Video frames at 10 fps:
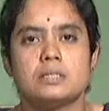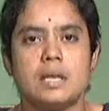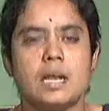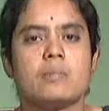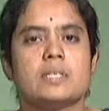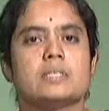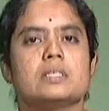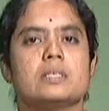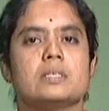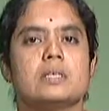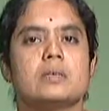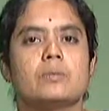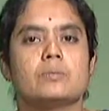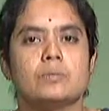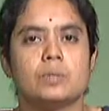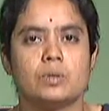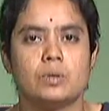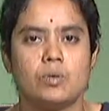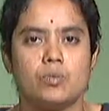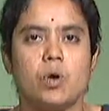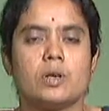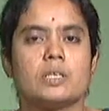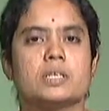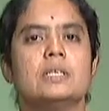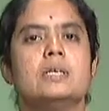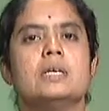that are present in the water,